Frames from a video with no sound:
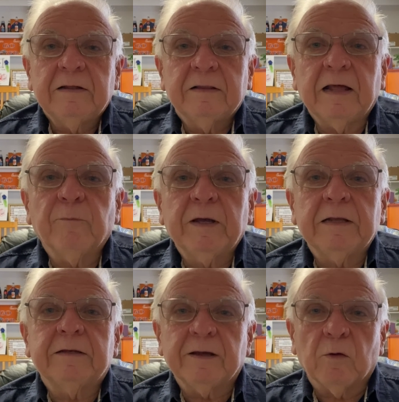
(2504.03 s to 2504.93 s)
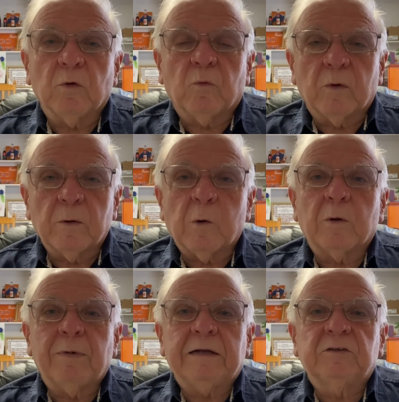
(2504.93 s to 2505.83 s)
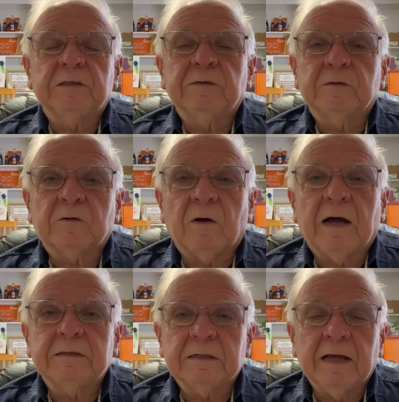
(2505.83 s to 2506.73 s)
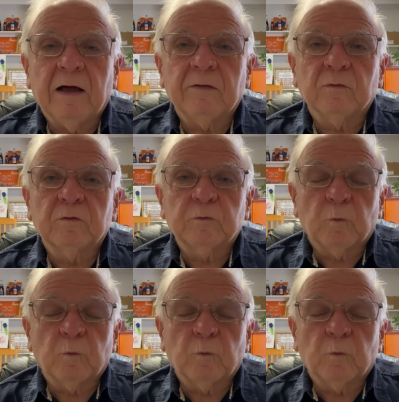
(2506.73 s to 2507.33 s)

that we can tell the world about Jesus Christ and how